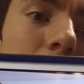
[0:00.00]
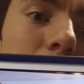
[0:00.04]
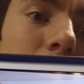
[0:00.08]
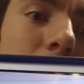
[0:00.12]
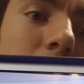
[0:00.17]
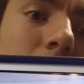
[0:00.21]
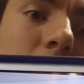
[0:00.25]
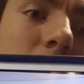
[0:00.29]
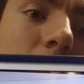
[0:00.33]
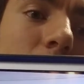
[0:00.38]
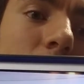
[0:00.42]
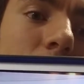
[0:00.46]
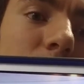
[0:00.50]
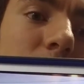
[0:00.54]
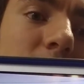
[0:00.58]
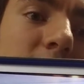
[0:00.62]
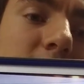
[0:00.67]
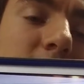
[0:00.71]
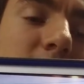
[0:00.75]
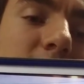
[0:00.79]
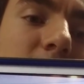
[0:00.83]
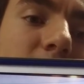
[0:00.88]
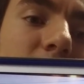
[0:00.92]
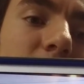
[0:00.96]
a video
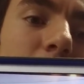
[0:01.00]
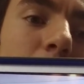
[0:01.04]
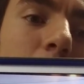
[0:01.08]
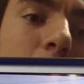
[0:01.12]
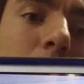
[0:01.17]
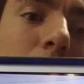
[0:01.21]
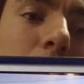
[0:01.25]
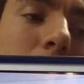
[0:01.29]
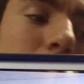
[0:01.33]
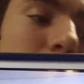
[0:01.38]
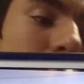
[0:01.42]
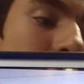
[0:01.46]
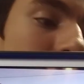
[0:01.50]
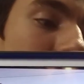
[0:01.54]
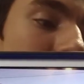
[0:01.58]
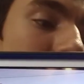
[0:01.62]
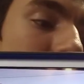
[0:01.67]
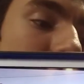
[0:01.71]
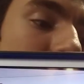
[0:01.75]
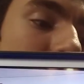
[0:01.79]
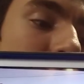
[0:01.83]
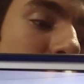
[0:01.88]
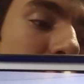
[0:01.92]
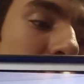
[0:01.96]
taken, but
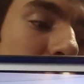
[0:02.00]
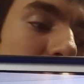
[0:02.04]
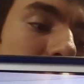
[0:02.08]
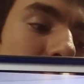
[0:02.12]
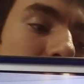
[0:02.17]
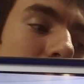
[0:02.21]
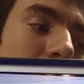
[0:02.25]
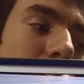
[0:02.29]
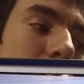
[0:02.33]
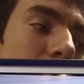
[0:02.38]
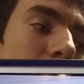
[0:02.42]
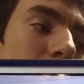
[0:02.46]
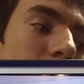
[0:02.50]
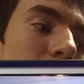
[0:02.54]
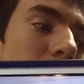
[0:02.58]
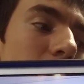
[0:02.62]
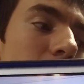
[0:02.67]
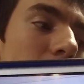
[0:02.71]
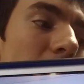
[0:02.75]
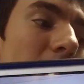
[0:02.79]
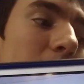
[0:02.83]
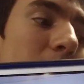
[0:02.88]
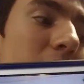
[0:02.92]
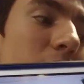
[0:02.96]

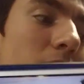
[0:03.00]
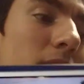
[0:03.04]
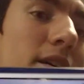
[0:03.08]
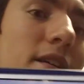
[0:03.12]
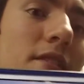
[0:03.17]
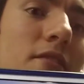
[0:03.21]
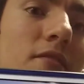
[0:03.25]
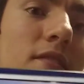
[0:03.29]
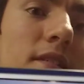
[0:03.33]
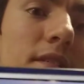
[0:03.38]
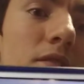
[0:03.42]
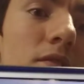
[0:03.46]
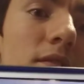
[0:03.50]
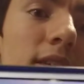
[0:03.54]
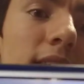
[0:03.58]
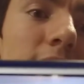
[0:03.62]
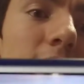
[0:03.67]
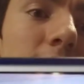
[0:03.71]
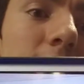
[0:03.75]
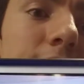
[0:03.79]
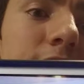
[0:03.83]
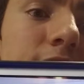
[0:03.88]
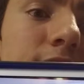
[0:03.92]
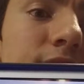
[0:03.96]
I mean, we can only do that
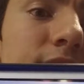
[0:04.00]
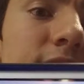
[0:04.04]
if it's